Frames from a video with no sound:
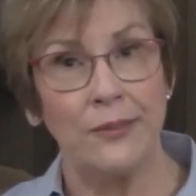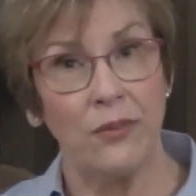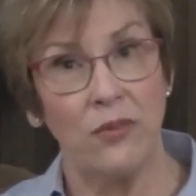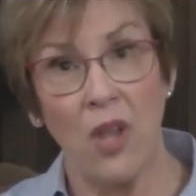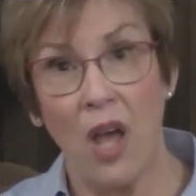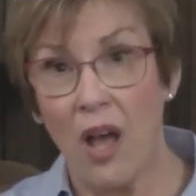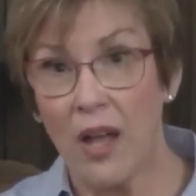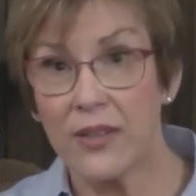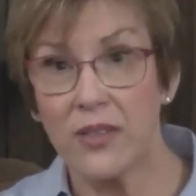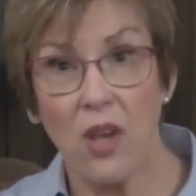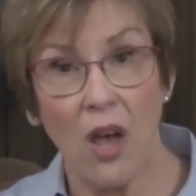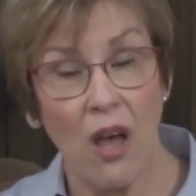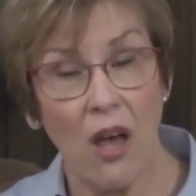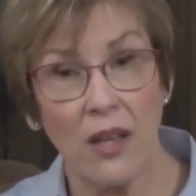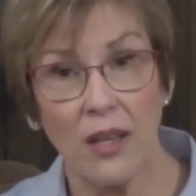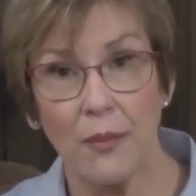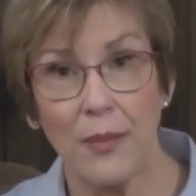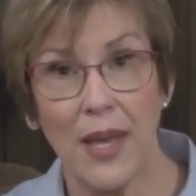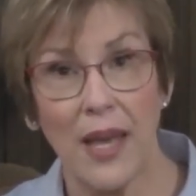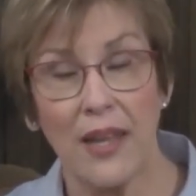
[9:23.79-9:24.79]
not
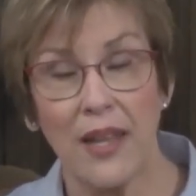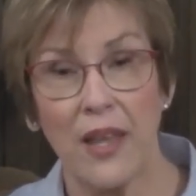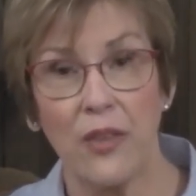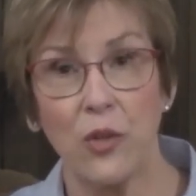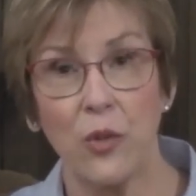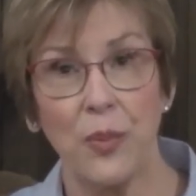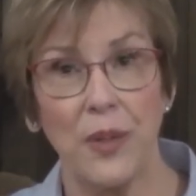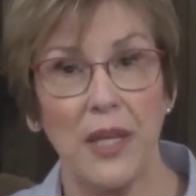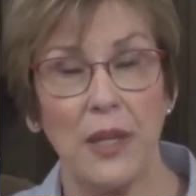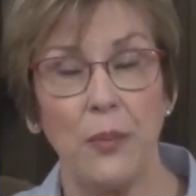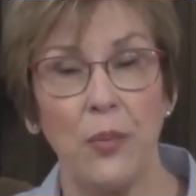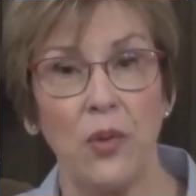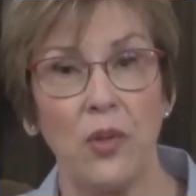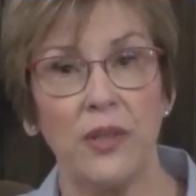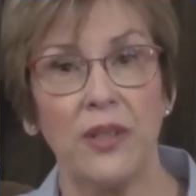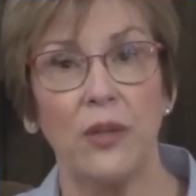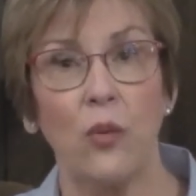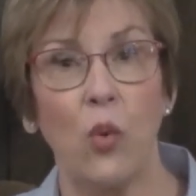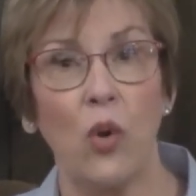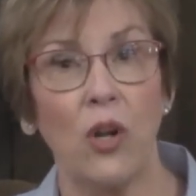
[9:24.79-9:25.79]
talk about other people
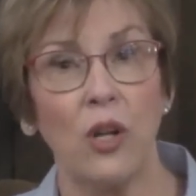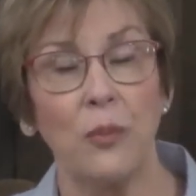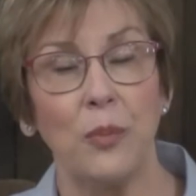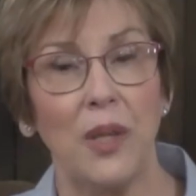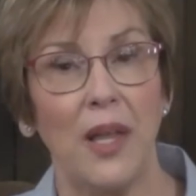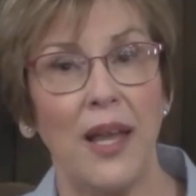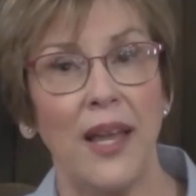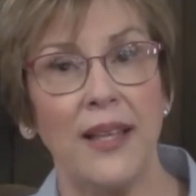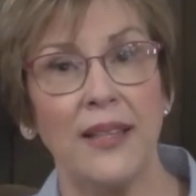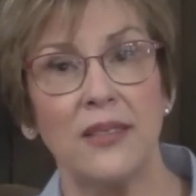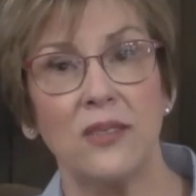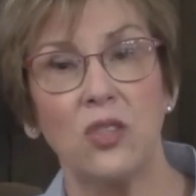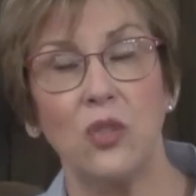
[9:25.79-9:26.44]
in the workplace,